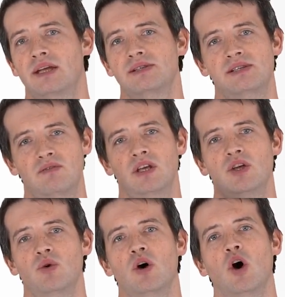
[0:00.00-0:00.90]
saving
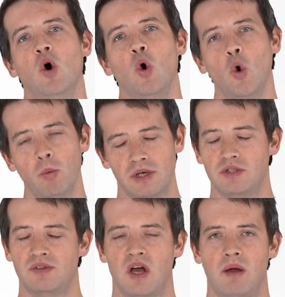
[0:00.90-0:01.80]
you a whole
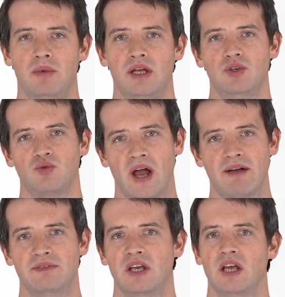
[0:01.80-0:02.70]
bunch of time in
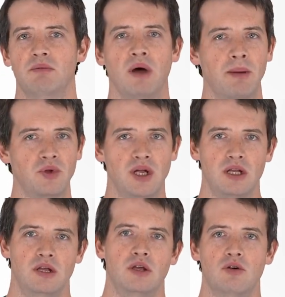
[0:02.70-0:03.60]
drafting and
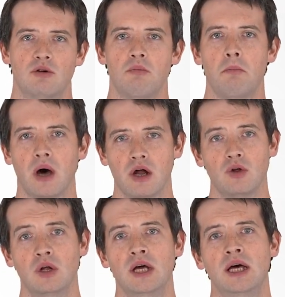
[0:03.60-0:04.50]
populating your
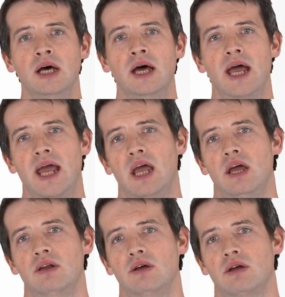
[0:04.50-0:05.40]
model
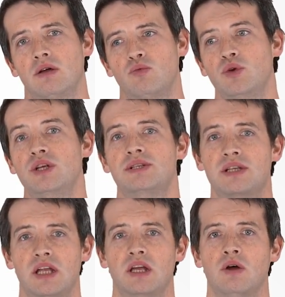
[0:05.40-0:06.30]
and really
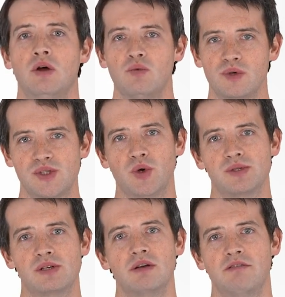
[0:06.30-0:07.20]
just getting
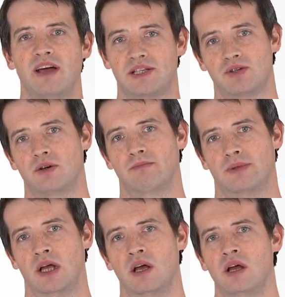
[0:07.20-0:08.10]
results faster.
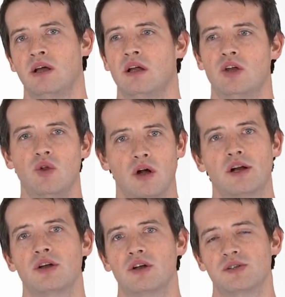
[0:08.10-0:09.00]
No
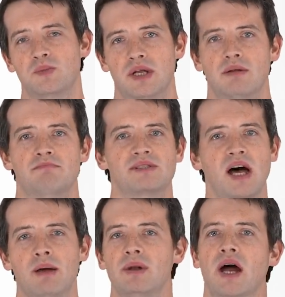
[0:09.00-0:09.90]
longer are you going to spend
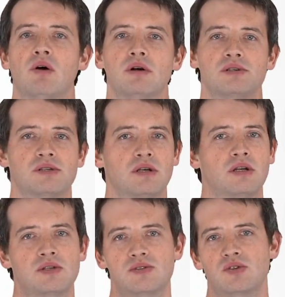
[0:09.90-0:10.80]
time and hours
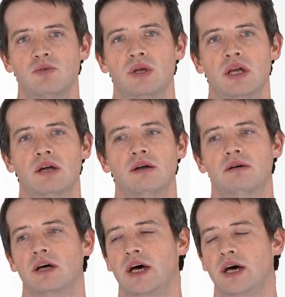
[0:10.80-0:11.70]
consuming
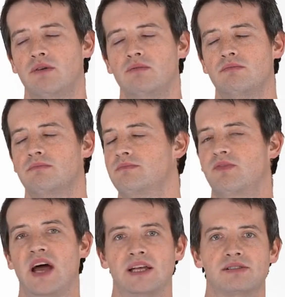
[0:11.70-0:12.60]
uh,
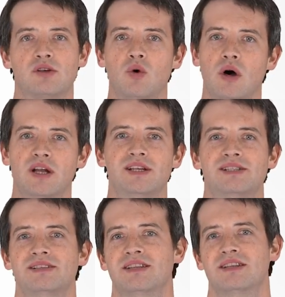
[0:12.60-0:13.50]
vast
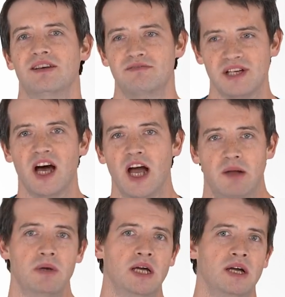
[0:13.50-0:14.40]
quantities of, of
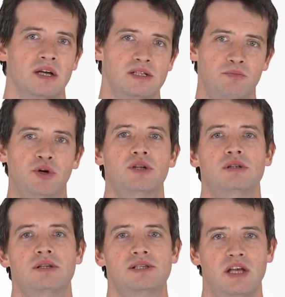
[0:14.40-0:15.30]
time to put a
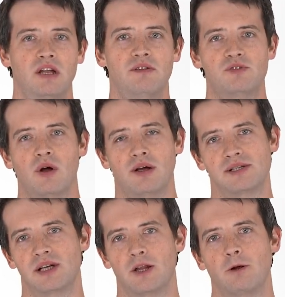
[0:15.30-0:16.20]
set of
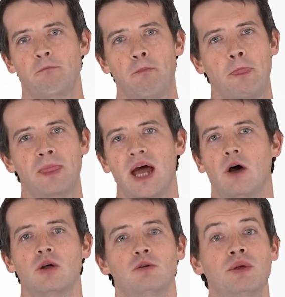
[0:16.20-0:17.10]
drawings together. Now your